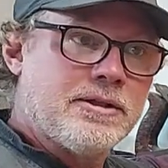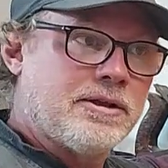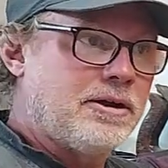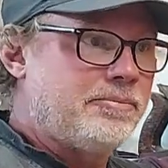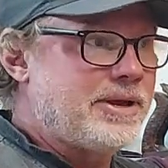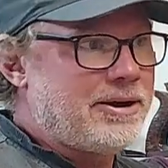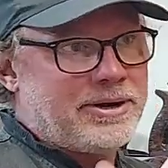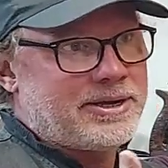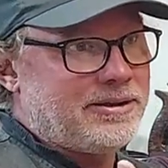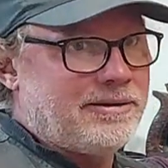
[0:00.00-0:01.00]
how
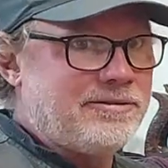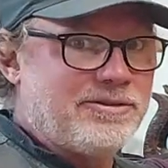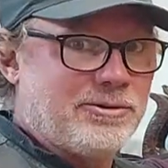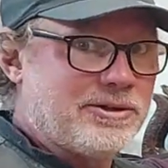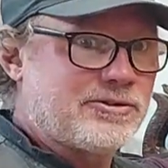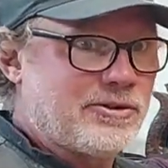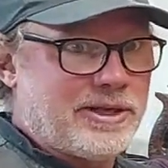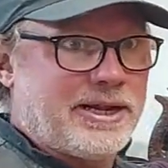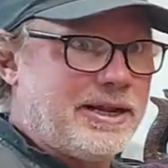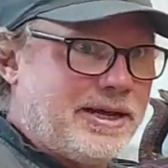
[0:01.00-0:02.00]
I can do it so
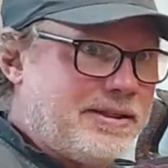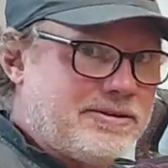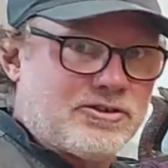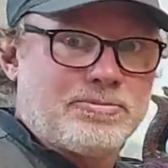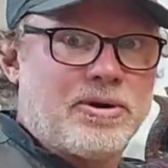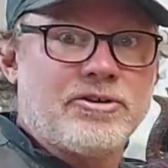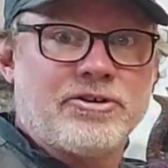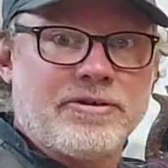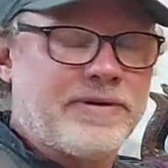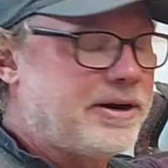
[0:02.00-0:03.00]
that there's
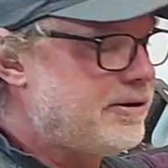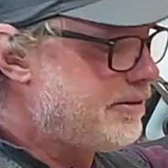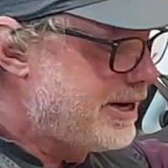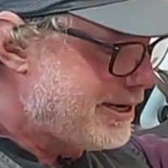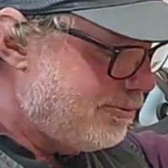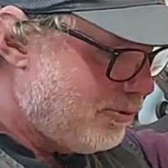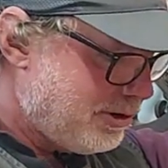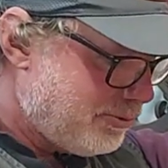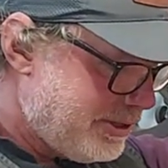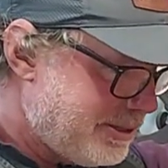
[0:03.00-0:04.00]
margin of error that I can
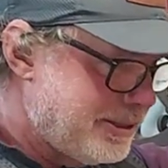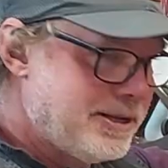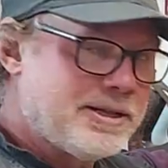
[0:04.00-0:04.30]
work with,